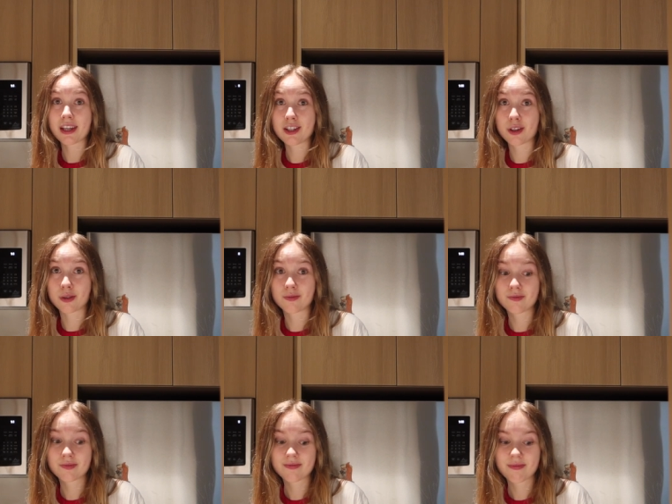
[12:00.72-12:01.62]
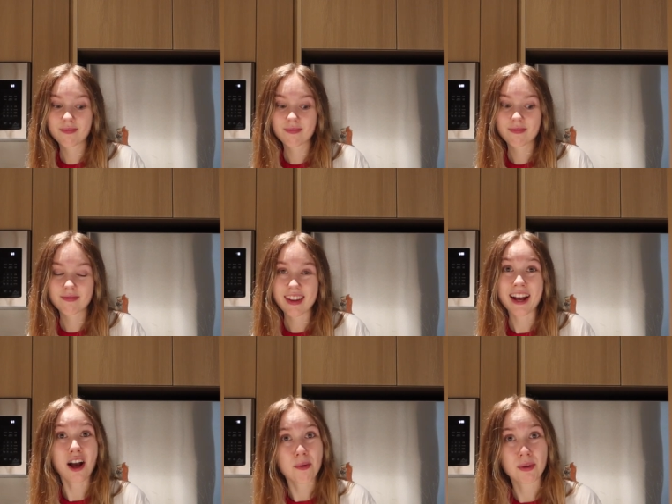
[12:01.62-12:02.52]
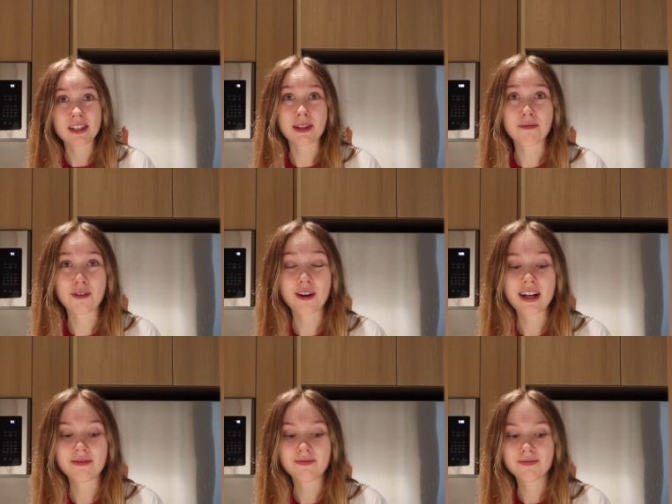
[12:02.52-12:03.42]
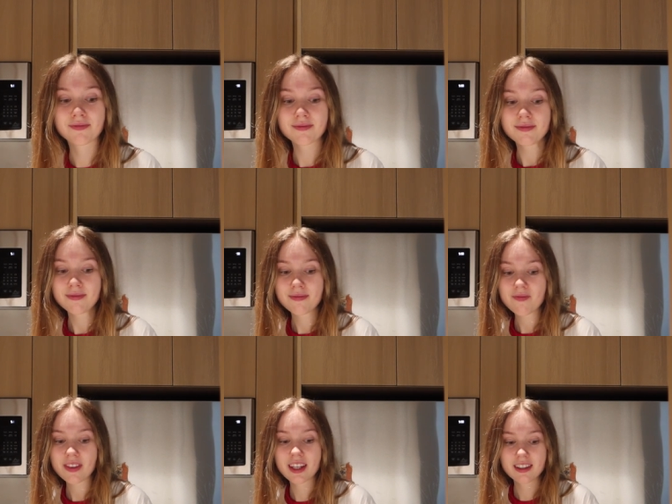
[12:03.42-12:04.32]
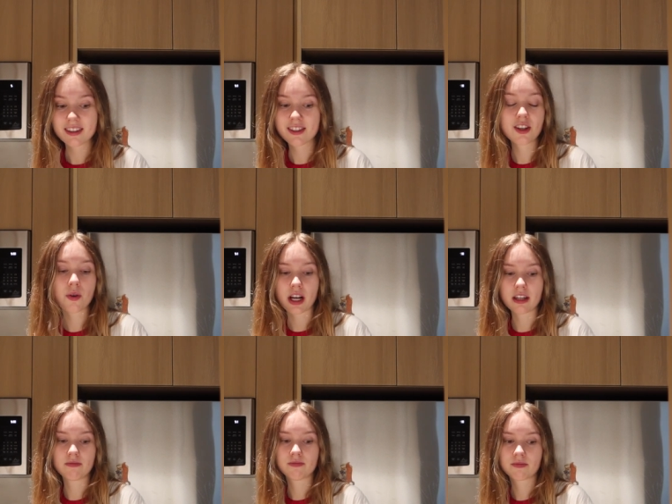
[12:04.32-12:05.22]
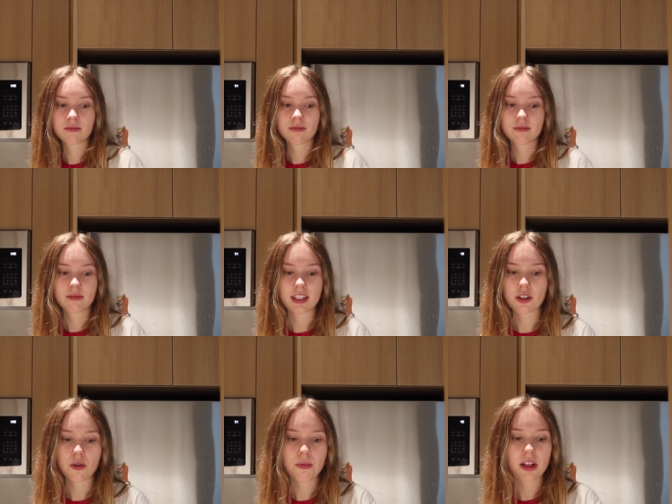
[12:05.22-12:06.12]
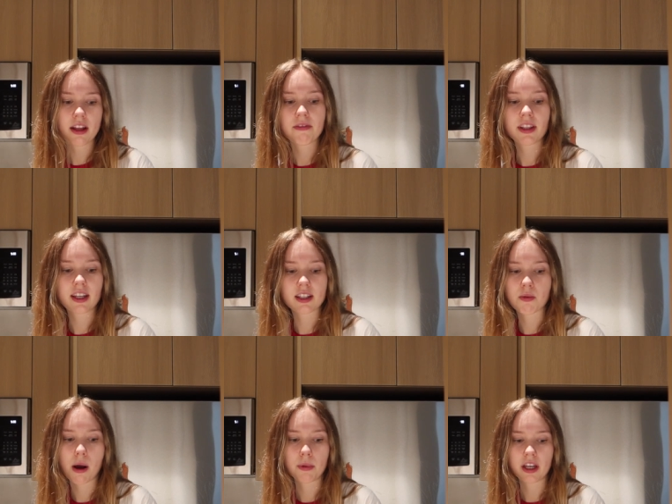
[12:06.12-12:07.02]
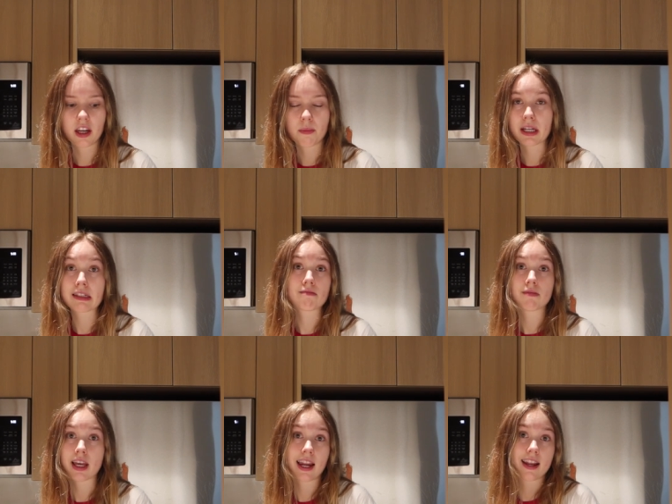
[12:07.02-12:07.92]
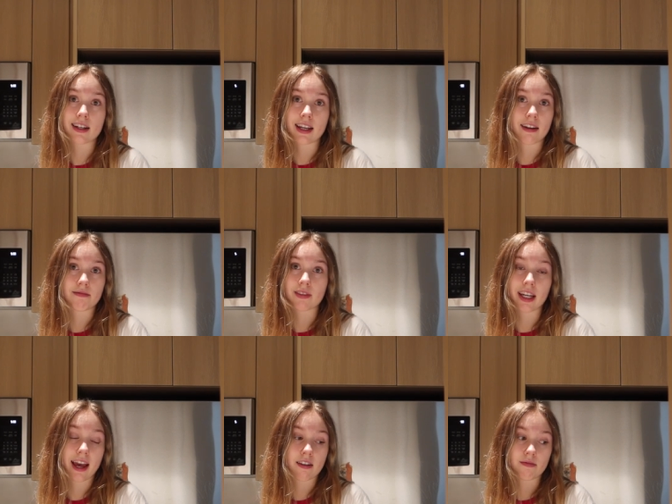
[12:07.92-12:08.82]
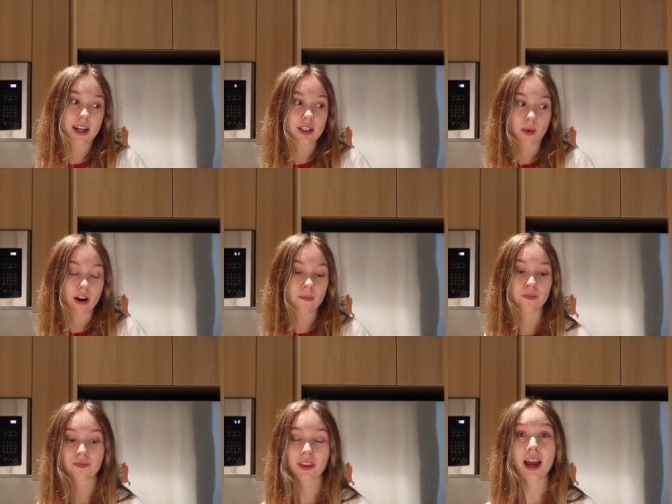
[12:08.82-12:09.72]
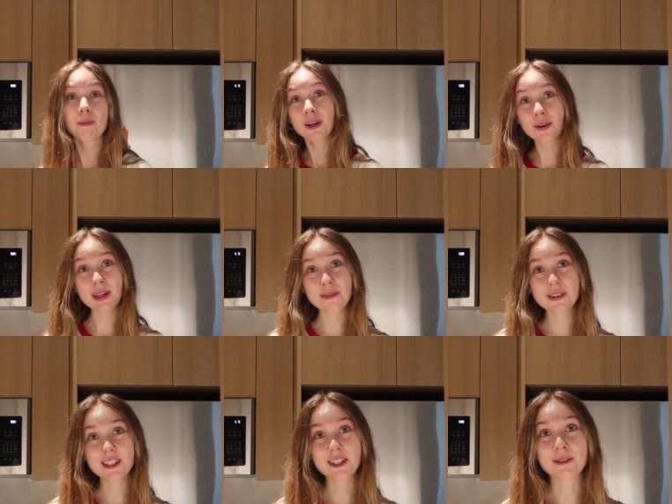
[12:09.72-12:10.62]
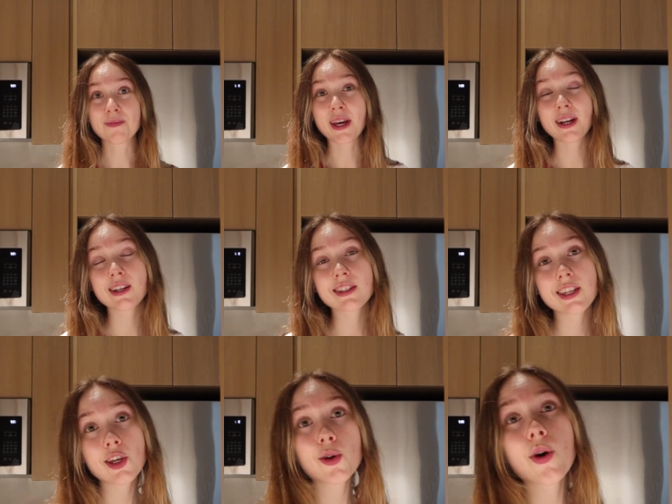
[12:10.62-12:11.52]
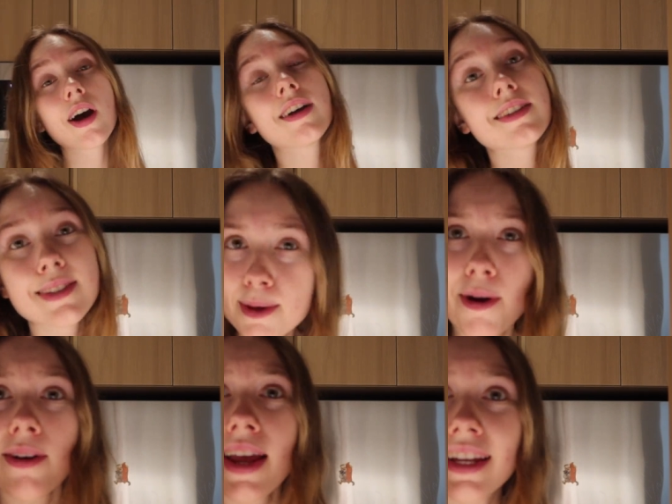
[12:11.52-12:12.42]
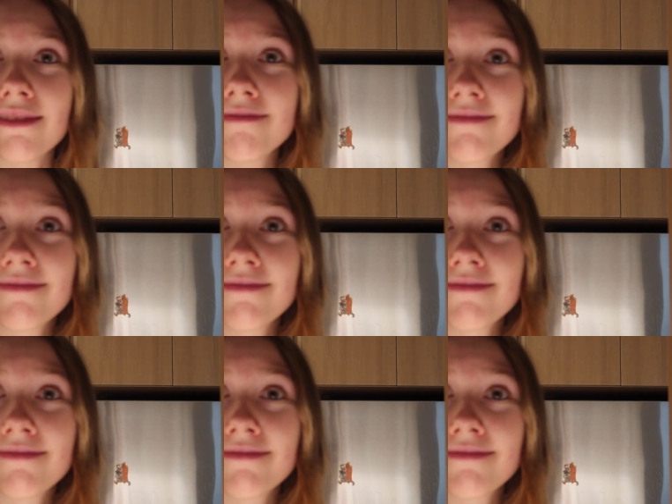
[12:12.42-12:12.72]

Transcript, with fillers: they do. And God bless them for it. So good. This whole meal, I feel like, is probably going to be a 10 out of 10 again as well. I'm going to go eat it for dinner, and I'll see you tomorrow night.